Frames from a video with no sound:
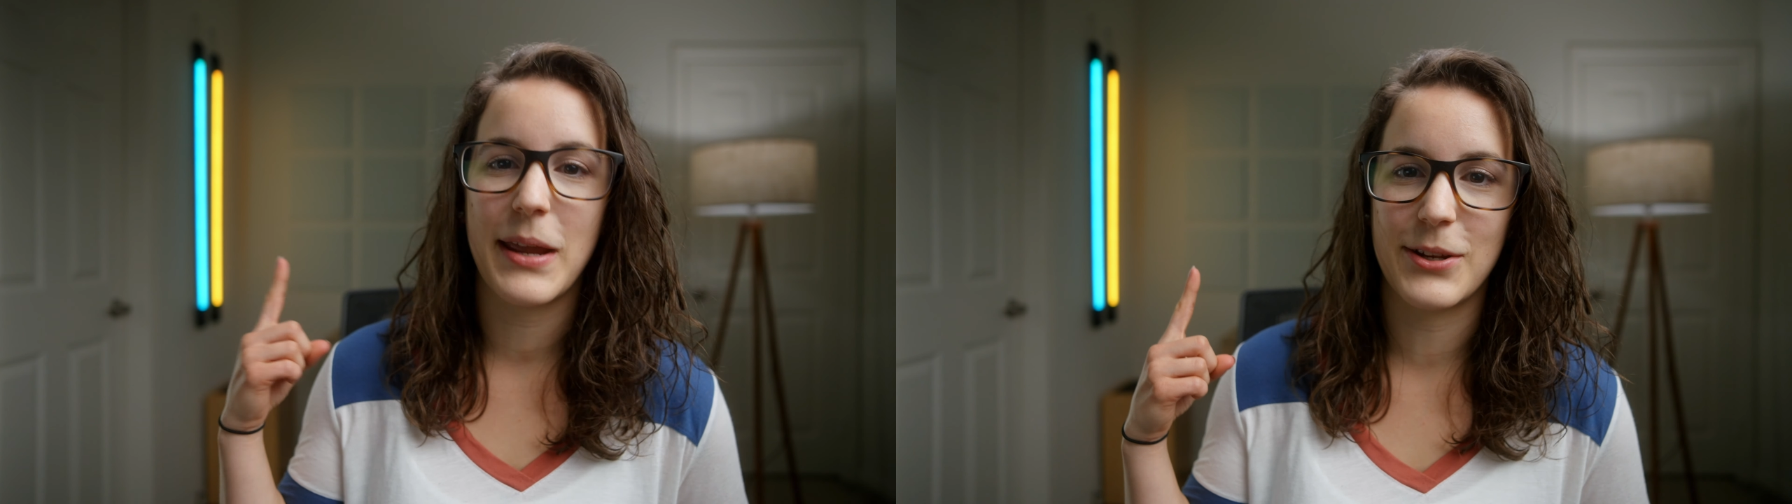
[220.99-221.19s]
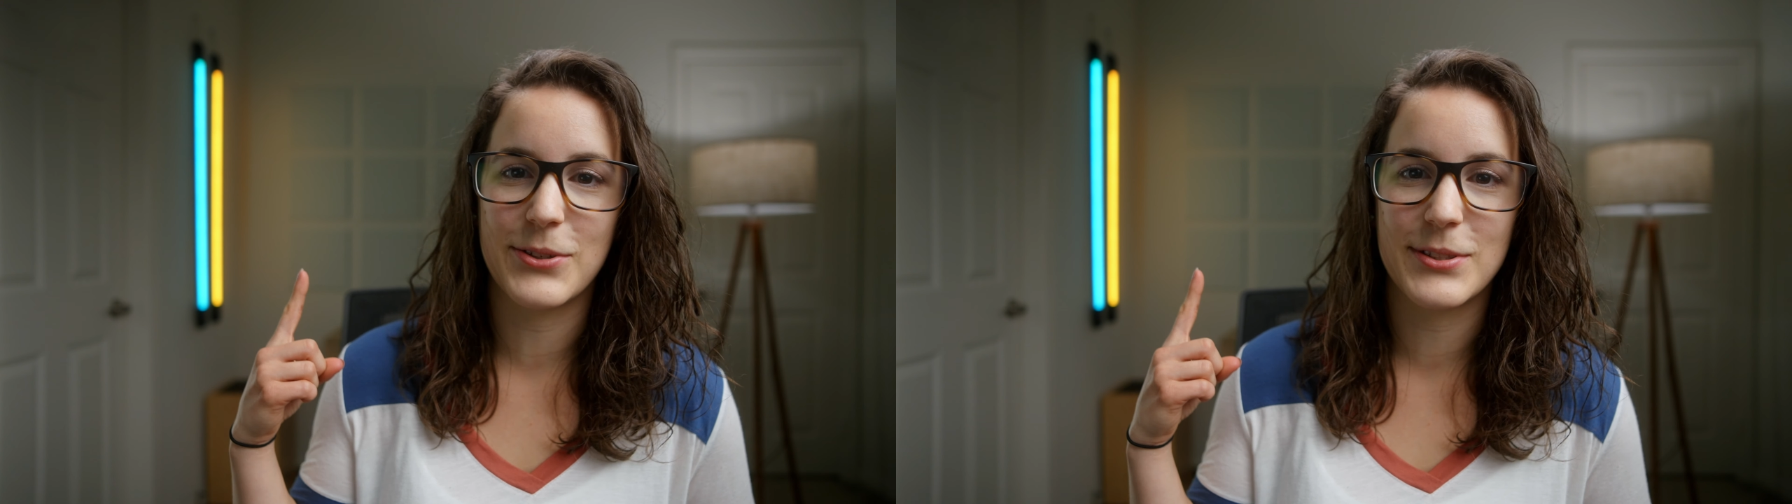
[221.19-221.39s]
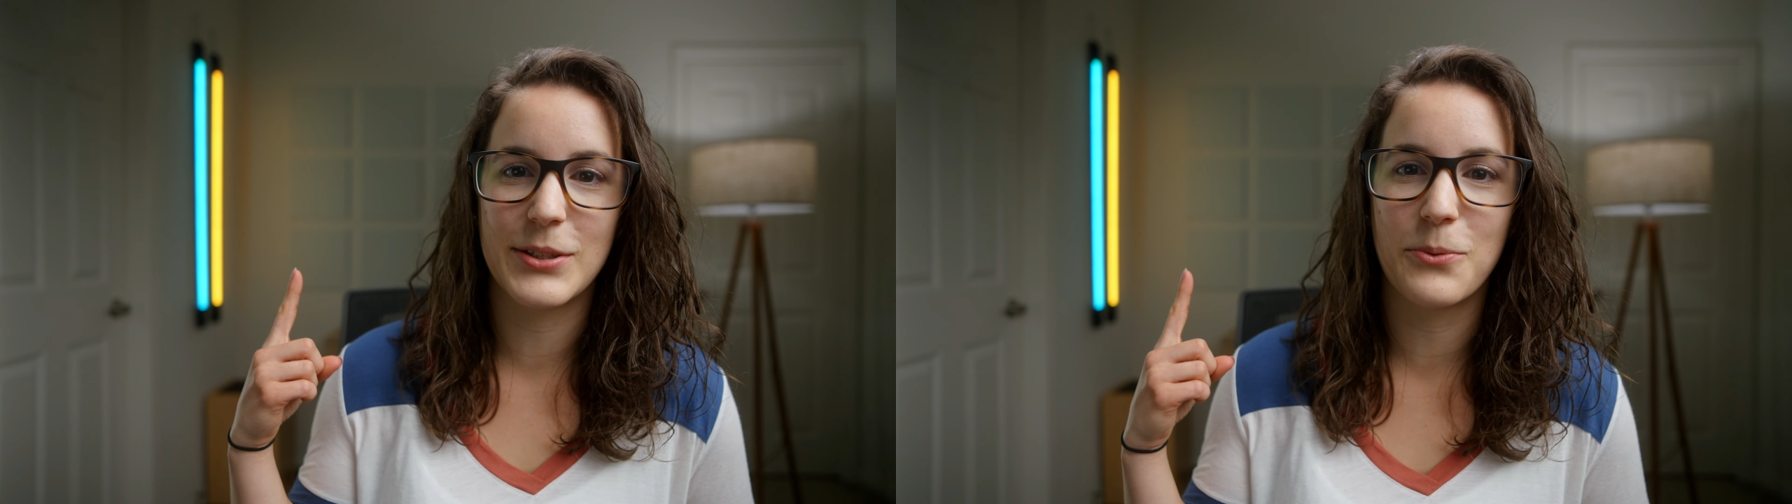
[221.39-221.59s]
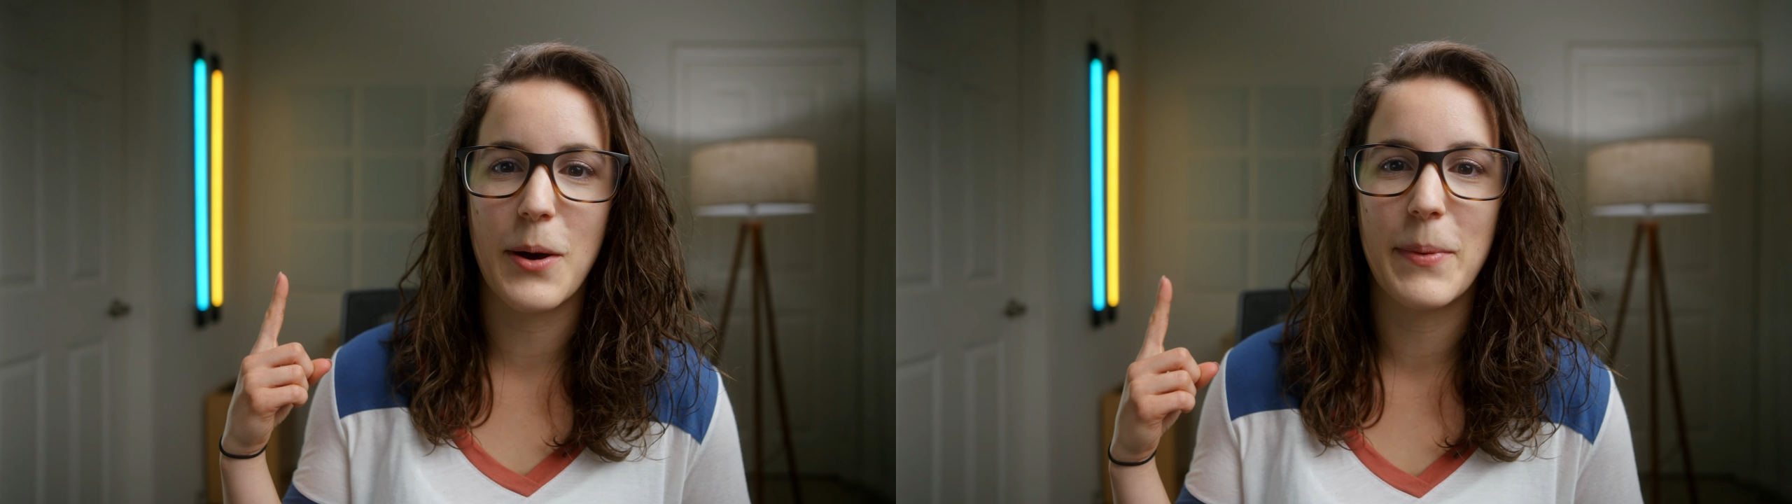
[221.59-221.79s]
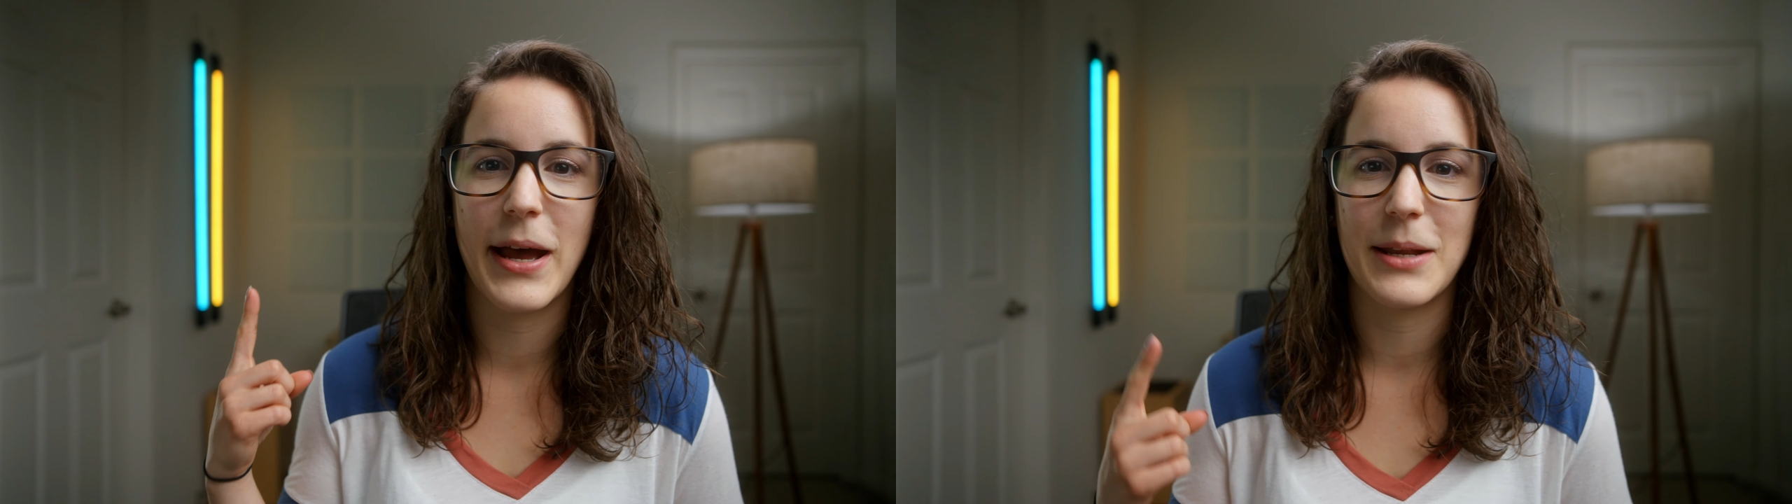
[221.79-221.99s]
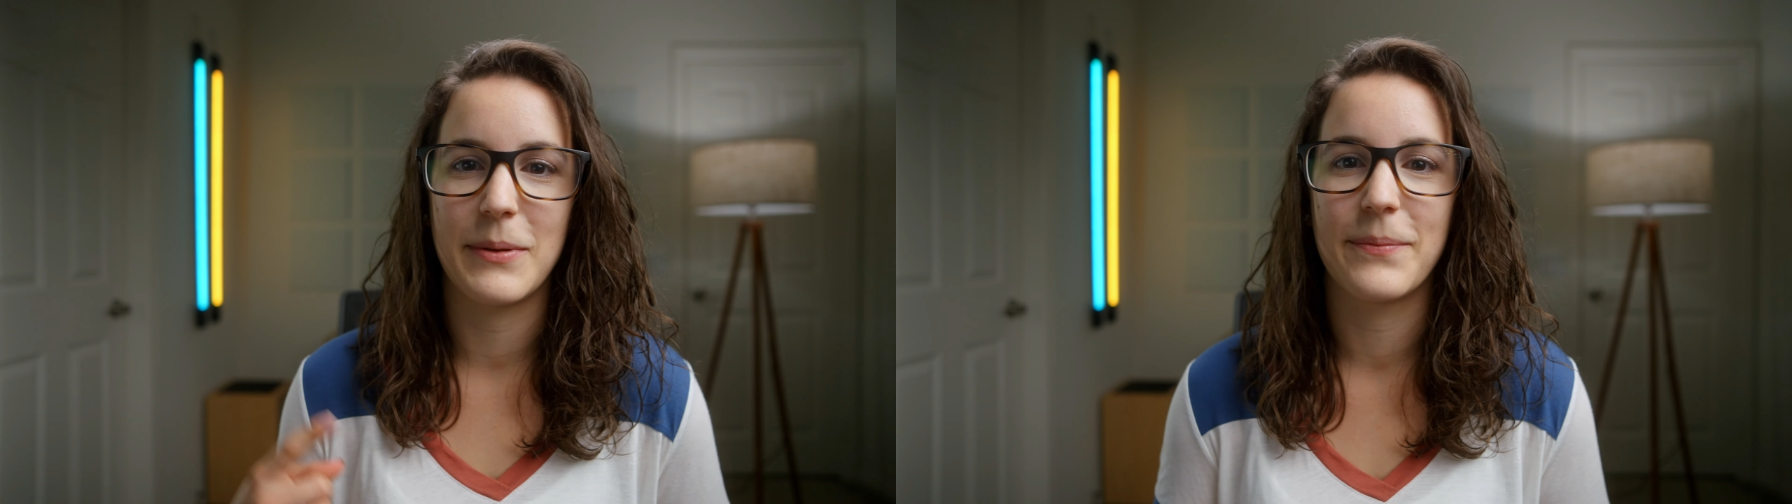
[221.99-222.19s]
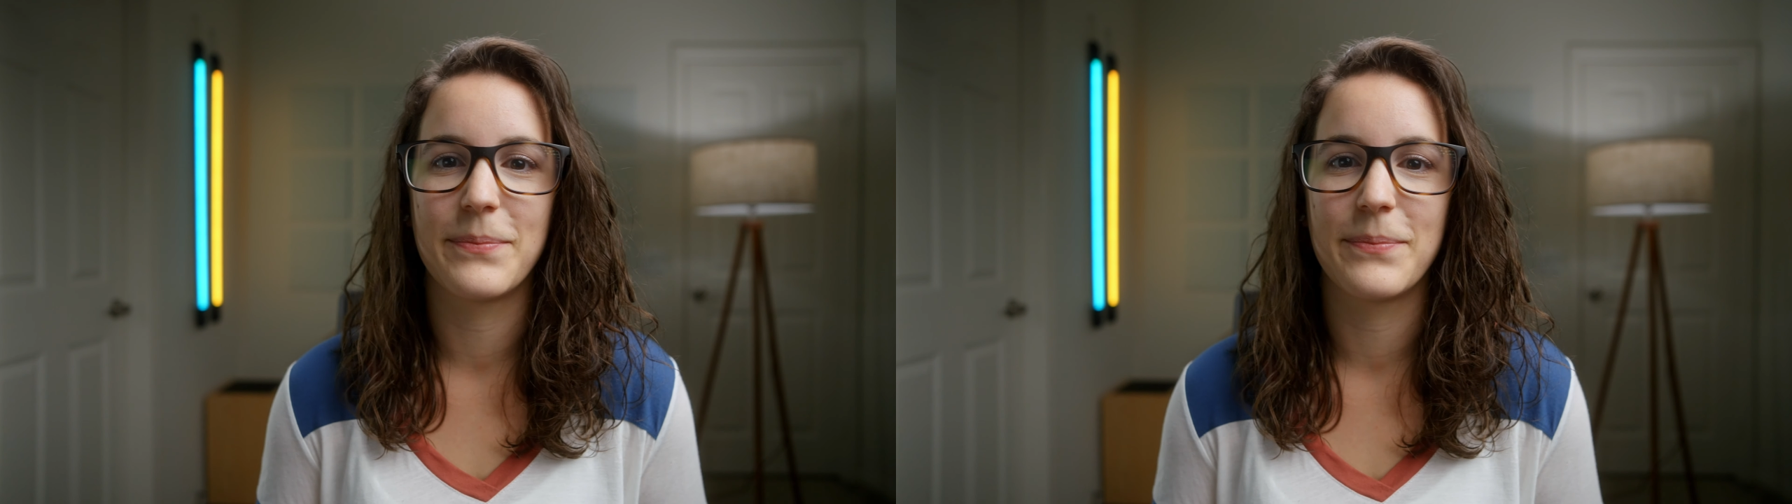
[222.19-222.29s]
panels on the wall behind me.